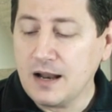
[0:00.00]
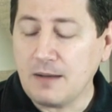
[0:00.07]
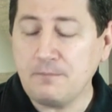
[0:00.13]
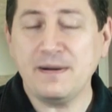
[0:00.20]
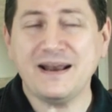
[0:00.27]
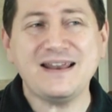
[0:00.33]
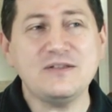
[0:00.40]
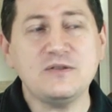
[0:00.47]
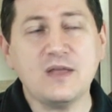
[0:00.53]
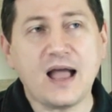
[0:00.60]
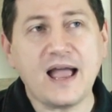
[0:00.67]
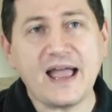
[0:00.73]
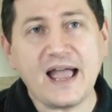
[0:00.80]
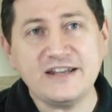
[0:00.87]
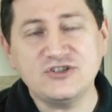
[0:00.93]
but
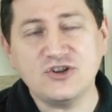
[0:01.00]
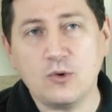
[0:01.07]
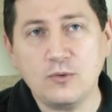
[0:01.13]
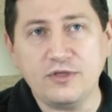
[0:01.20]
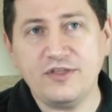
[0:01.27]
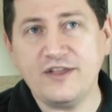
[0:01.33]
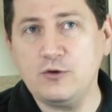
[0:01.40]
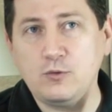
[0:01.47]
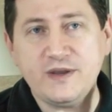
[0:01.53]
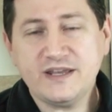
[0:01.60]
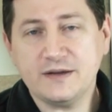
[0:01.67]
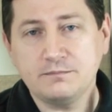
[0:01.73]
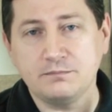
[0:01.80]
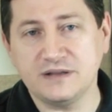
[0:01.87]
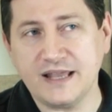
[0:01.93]
I, I don't think we
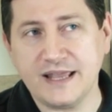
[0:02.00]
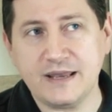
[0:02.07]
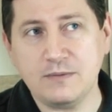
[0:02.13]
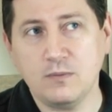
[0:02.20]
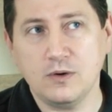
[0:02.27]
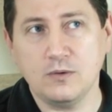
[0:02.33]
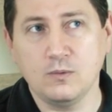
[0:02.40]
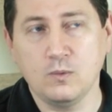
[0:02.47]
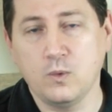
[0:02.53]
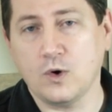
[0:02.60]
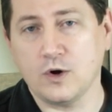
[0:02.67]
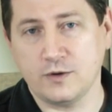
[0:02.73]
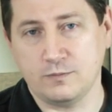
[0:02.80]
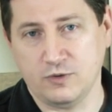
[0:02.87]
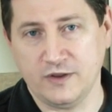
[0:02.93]
can blame
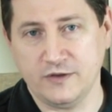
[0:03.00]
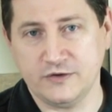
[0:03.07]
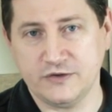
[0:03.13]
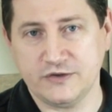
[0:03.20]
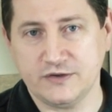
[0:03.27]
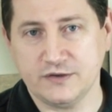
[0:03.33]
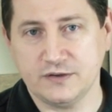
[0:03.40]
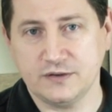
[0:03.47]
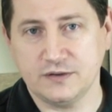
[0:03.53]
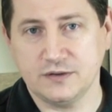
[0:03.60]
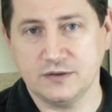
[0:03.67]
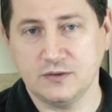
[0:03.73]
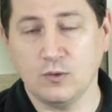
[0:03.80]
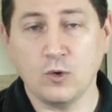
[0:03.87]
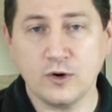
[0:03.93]
Warner Brothers
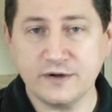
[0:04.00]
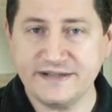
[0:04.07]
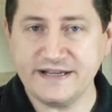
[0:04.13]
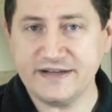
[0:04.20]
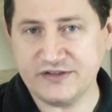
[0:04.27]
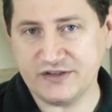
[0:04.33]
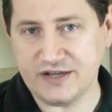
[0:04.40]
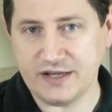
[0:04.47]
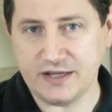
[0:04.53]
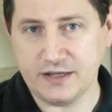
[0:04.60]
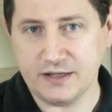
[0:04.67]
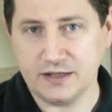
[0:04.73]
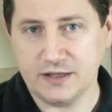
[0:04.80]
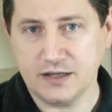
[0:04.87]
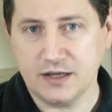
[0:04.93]
or D
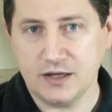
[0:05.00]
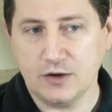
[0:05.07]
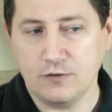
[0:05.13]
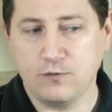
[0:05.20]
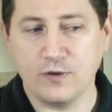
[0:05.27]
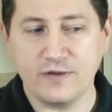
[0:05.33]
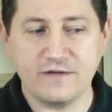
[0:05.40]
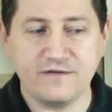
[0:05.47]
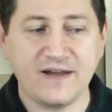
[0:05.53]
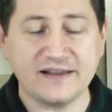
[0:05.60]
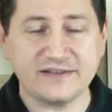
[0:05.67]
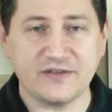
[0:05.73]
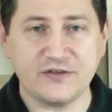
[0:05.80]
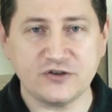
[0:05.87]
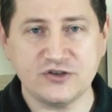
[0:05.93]
C for the
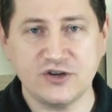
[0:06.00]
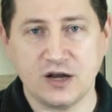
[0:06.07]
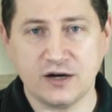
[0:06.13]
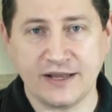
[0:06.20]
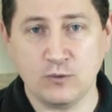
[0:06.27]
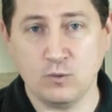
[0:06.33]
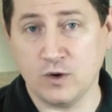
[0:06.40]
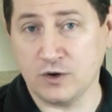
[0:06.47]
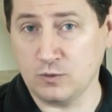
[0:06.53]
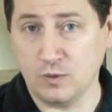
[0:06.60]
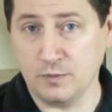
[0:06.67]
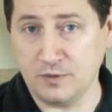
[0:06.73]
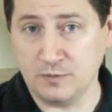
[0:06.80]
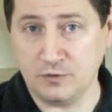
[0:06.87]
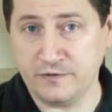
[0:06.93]
fact that there's not a Wonder
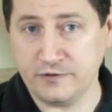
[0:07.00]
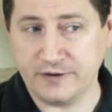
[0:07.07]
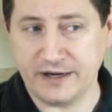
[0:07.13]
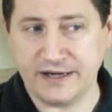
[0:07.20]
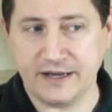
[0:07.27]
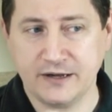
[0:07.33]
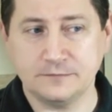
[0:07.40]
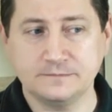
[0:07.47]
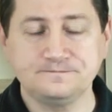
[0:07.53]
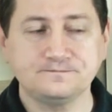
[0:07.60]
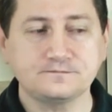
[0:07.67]
Woman movie right now.